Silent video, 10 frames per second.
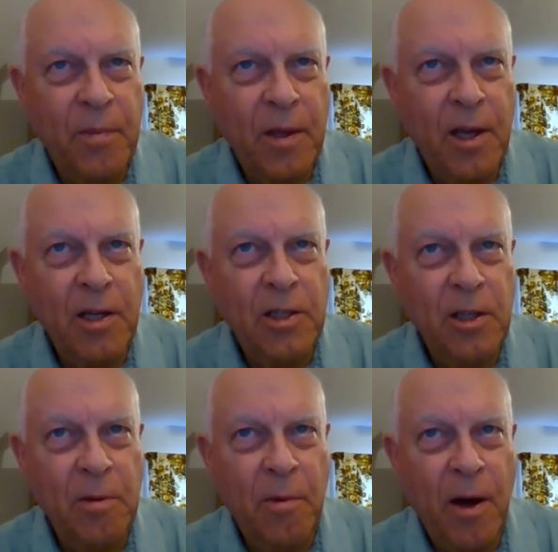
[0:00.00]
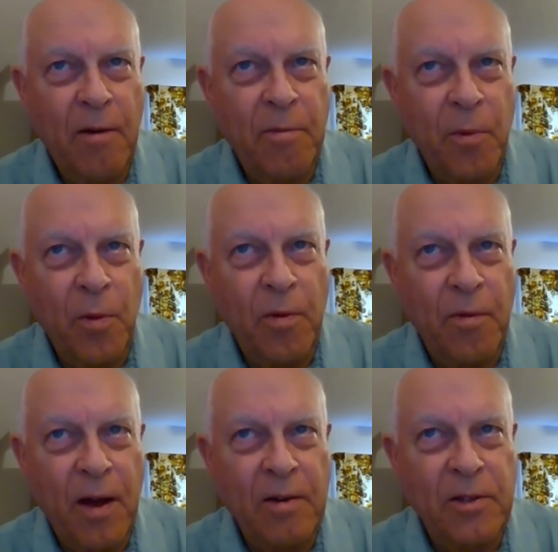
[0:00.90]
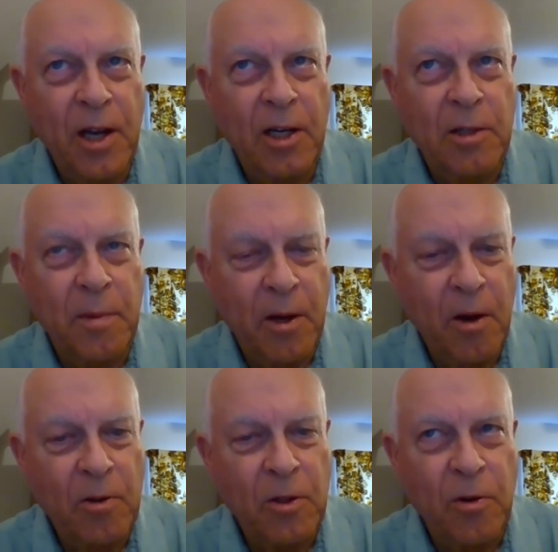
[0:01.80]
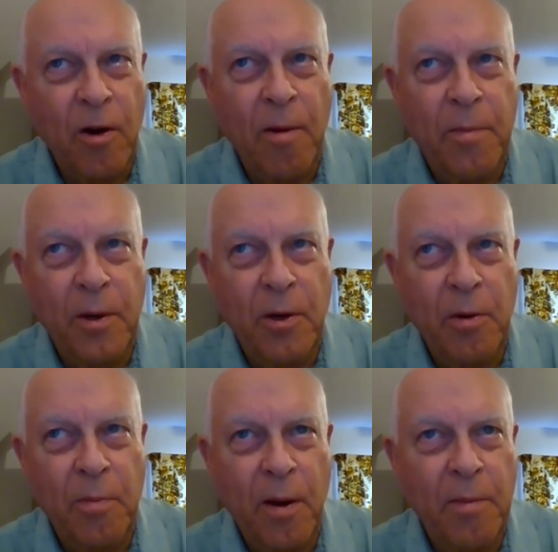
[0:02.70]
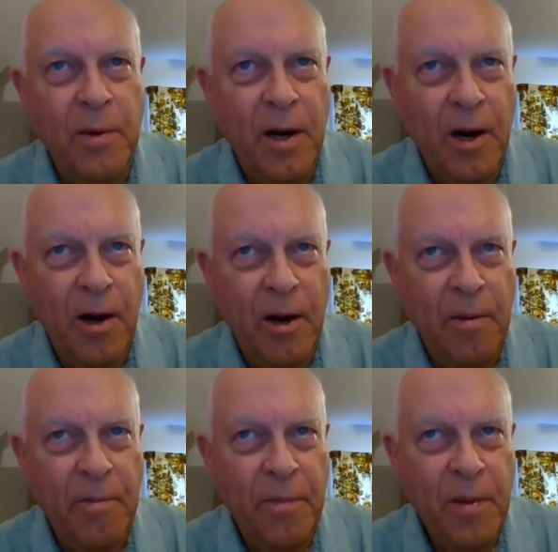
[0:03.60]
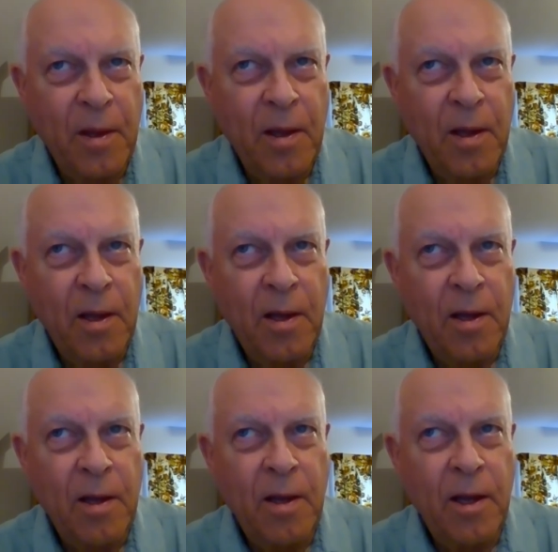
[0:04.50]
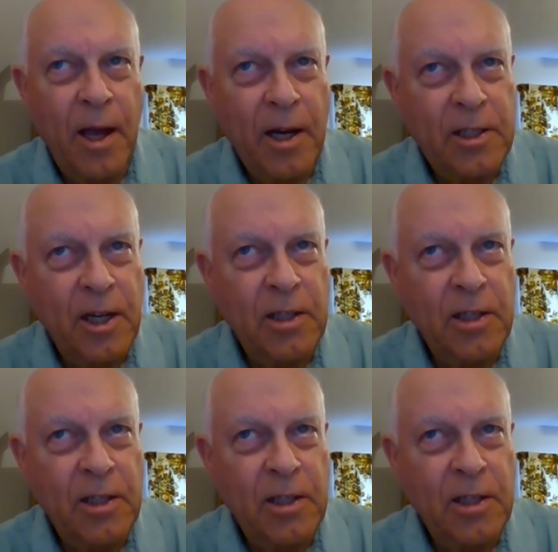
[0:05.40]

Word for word: Kissing the bride for more than five seconds may cause a drop in your popularity excess,